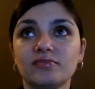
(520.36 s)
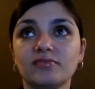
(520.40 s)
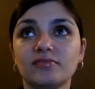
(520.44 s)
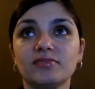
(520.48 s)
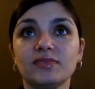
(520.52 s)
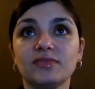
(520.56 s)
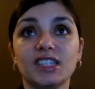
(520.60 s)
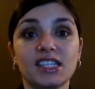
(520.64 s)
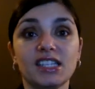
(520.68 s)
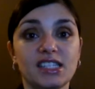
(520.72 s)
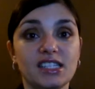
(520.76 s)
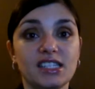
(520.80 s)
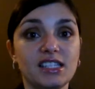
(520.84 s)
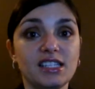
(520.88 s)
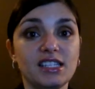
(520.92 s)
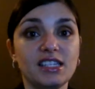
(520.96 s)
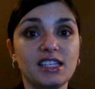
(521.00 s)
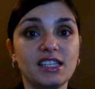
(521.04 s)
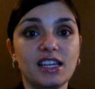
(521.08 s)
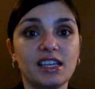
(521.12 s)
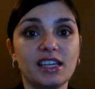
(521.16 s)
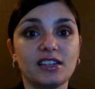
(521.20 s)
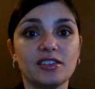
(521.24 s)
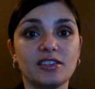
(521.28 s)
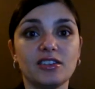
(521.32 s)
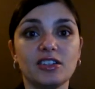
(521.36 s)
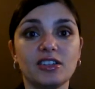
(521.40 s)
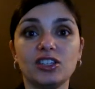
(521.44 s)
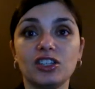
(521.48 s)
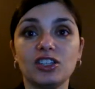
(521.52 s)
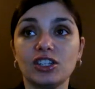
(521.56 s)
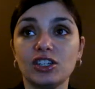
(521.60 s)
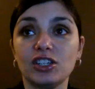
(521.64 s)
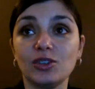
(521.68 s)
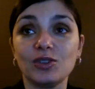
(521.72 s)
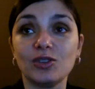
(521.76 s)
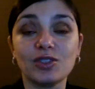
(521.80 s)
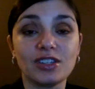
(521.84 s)
This is it.
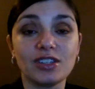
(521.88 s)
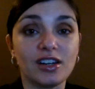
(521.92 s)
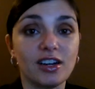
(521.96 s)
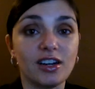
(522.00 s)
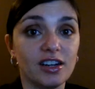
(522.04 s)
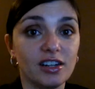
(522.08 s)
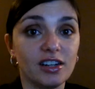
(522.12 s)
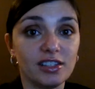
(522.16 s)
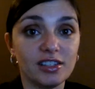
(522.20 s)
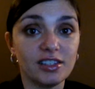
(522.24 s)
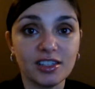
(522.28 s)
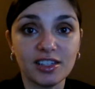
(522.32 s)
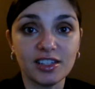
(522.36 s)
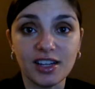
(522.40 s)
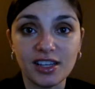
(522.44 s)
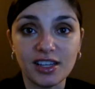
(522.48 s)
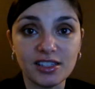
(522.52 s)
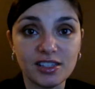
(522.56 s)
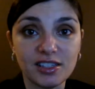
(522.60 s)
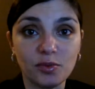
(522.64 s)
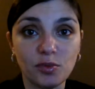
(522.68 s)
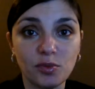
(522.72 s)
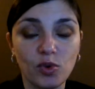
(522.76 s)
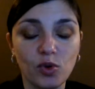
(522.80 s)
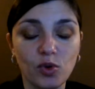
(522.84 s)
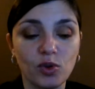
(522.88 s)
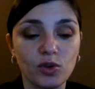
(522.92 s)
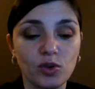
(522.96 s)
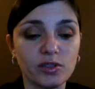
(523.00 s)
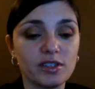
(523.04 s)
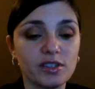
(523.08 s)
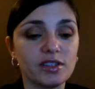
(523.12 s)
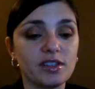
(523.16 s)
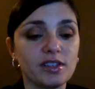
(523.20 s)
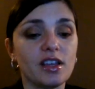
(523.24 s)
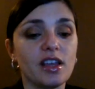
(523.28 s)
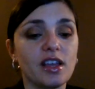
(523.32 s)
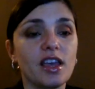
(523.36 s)
Those are the nuts and
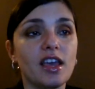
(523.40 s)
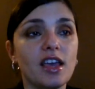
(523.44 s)
bolts.